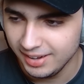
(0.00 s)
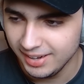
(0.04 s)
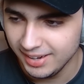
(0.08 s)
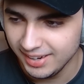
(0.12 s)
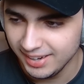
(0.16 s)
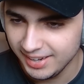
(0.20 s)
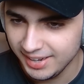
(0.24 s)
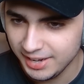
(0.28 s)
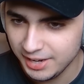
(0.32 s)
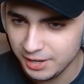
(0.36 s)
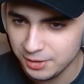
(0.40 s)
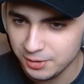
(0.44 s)

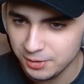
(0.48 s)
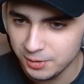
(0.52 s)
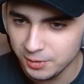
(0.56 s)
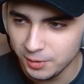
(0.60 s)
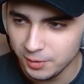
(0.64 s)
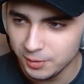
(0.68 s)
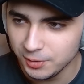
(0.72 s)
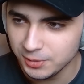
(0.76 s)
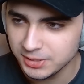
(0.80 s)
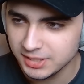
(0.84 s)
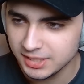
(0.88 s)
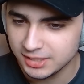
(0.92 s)
He
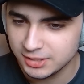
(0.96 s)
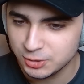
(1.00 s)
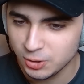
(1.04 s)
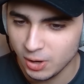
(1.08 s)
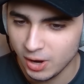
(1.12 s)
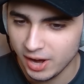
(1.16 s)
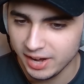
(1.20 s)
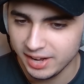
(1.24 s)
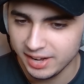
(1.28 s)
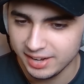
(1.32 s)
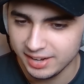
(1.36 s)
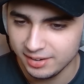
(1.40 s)
knew it was a
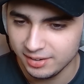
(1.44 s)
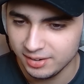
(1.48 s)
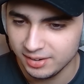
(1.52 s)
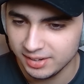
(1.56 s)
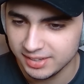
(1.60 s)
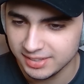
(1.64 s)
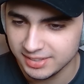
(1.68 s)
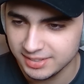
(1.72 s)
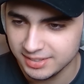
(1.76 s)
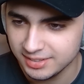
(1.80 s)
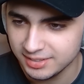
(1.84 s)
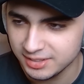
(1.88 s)
trident
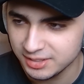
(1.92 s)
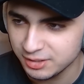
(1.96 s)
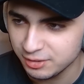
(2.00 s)
because it's